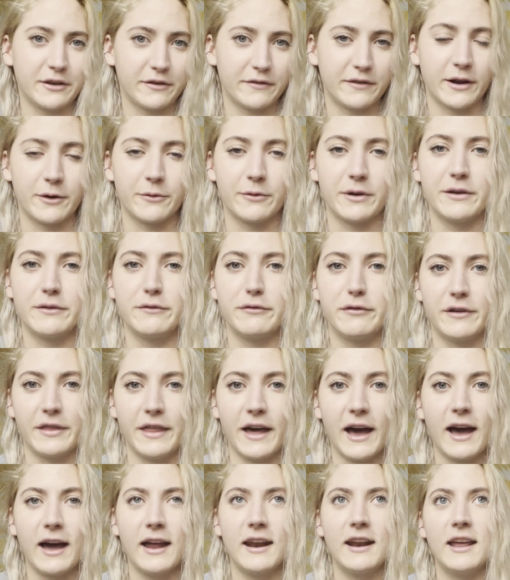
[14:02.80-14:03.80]
off our rent for
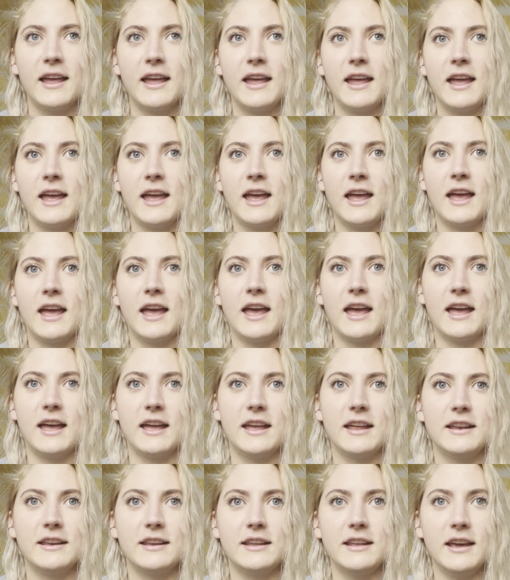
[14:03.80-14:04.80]
that,
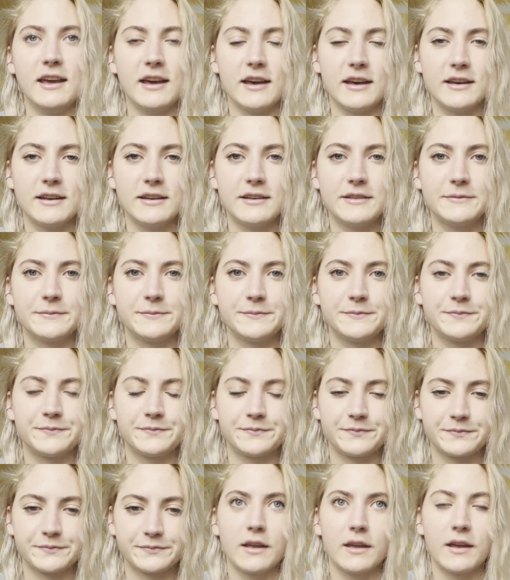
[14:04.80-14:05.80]
and yeah,
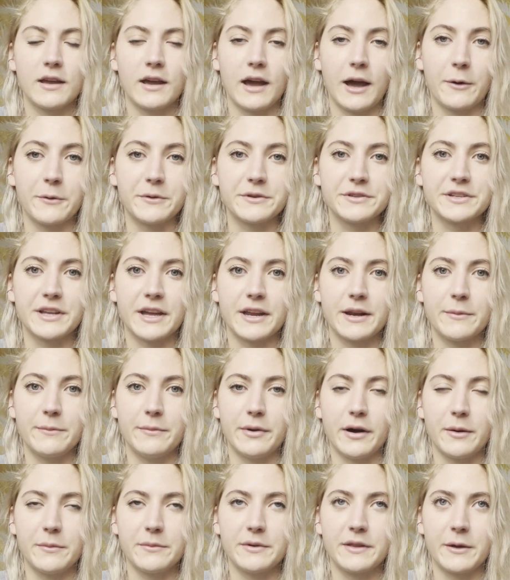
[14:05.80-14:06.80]
I was kind of
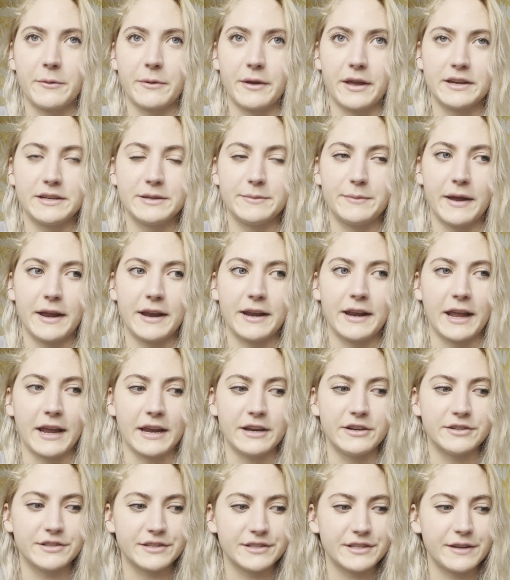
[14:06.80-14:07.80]
bummed that we had to pay an
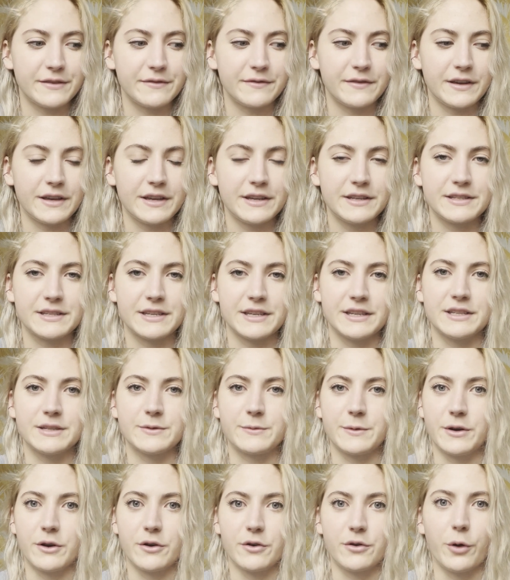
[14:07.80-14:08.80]
agency fee since
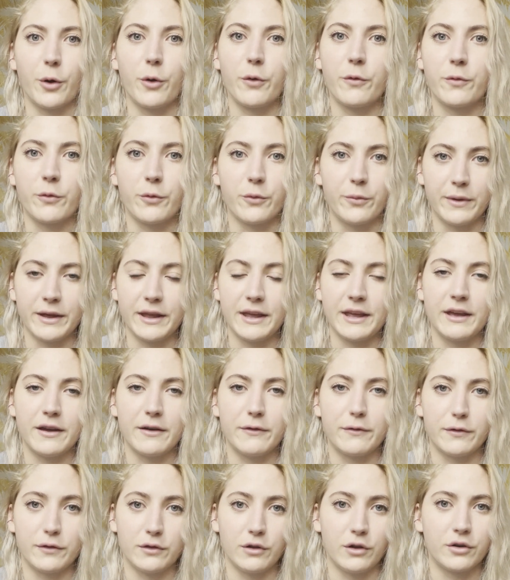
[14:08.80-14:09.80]
we don't know if we'll be here
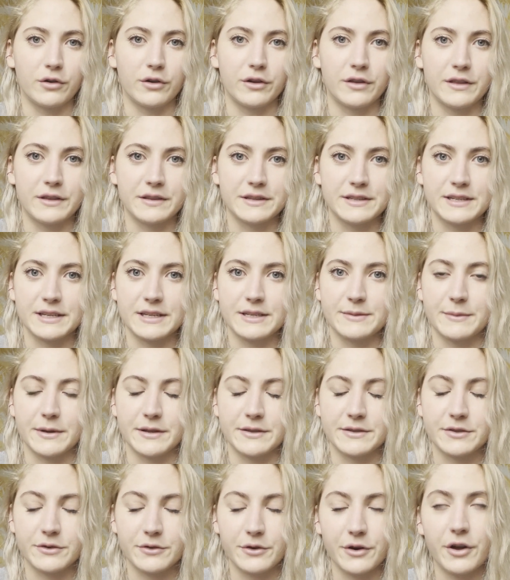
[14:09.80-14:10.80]
for longer than 6
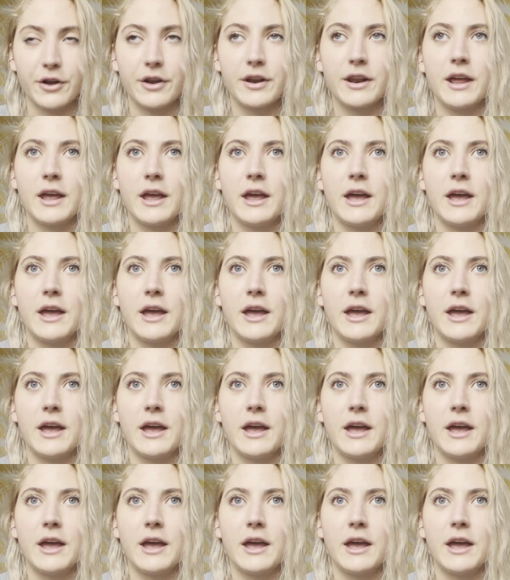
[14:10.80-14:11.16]
months or not.